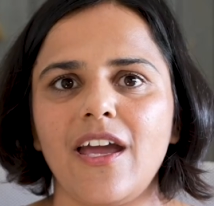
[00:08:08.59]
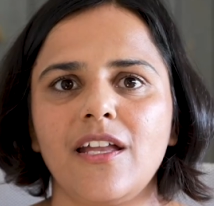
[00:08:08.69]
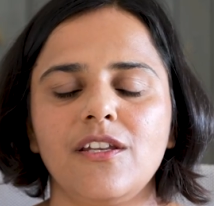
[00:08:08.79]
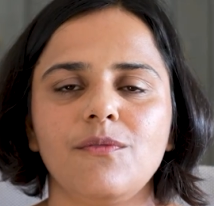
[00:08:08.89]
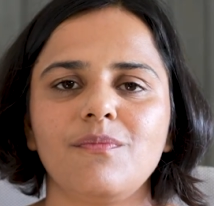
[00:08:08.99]

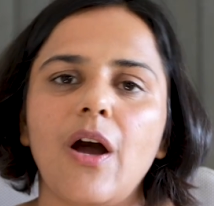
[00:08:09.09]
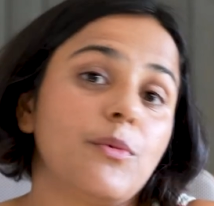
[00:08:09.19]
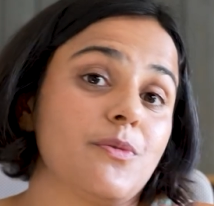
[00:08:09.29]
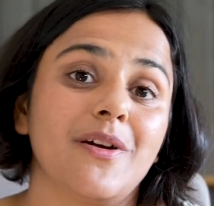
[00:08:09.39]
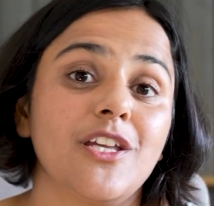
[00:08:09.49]
and how
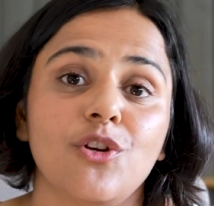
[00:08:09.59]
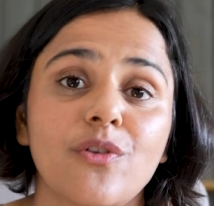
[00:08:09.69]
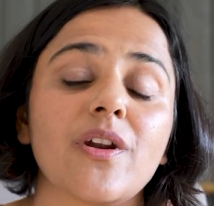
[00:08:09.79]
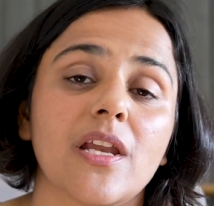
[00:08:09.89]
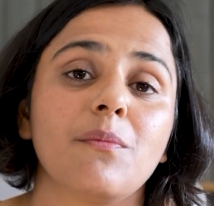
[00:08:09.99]
much money
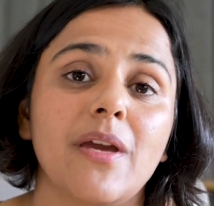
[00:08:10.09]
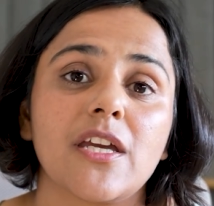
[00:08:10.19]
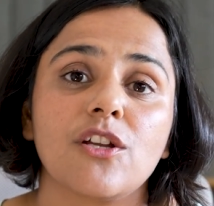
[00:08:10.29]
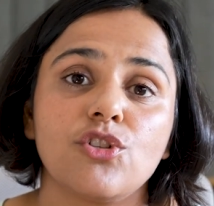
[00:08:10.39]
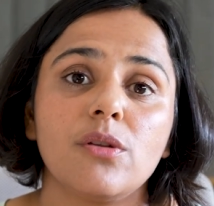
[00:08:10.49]
you're really
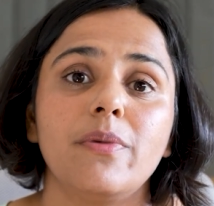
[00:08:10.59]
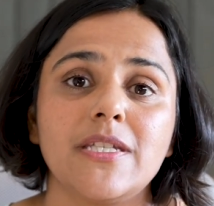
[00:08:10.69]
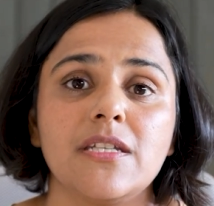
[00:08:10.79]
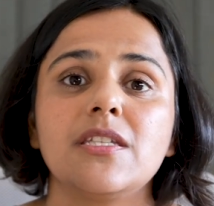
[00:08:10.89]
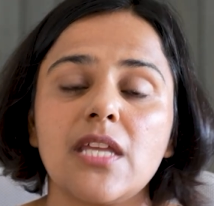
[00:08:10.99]
making to the
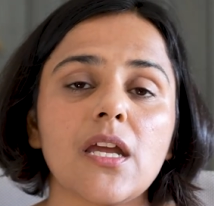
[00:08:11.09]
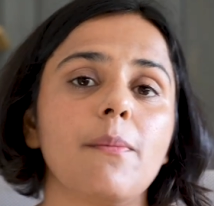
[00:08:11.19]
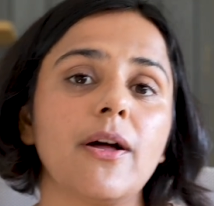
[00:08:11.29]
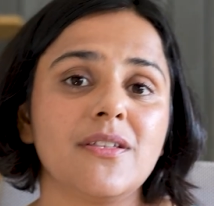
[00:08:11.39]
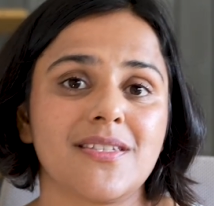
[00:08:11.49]
business. Think
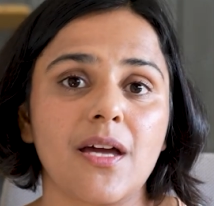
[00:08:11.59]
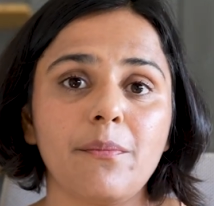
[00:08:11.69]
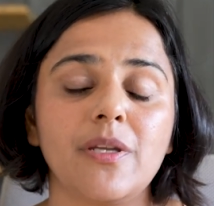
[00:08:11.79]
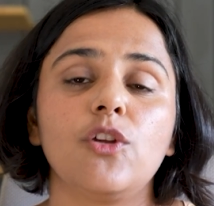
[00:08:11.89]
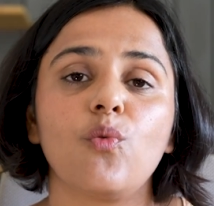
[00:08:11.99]
about this
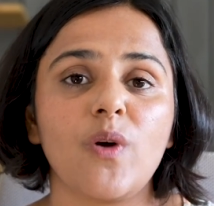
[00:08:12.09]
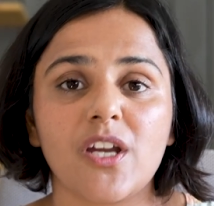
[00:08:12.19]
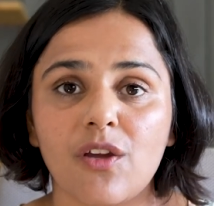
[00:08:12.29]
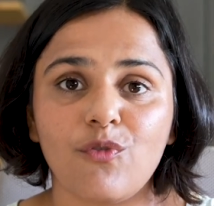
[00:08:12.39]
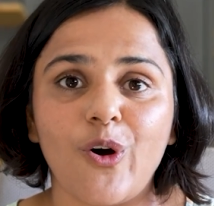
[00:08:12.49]
company you're
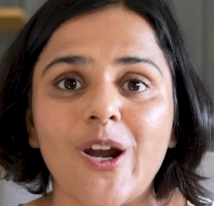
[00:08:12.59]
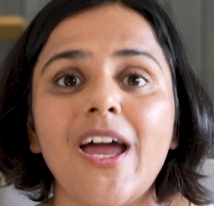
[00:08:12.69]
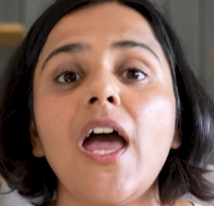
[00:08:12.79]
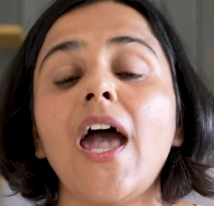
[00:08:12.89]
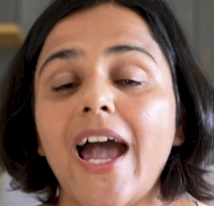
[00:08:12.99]
working for
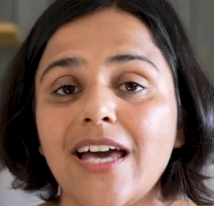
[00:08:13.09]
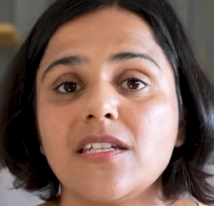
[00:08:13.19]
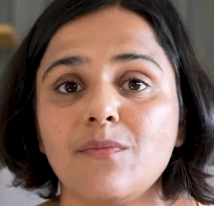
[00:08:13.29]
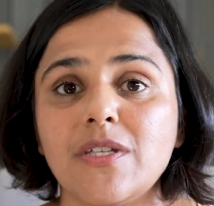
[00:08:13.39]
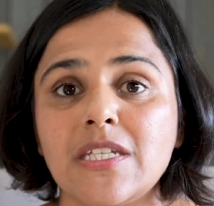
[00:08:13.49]

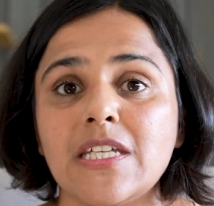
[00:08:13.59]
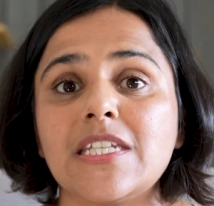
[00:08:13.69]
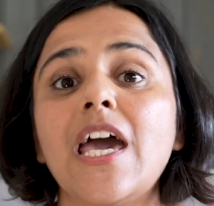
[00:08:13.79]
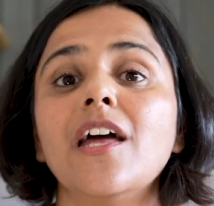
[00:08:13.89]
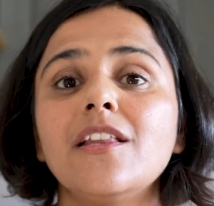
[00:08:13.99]
as a business.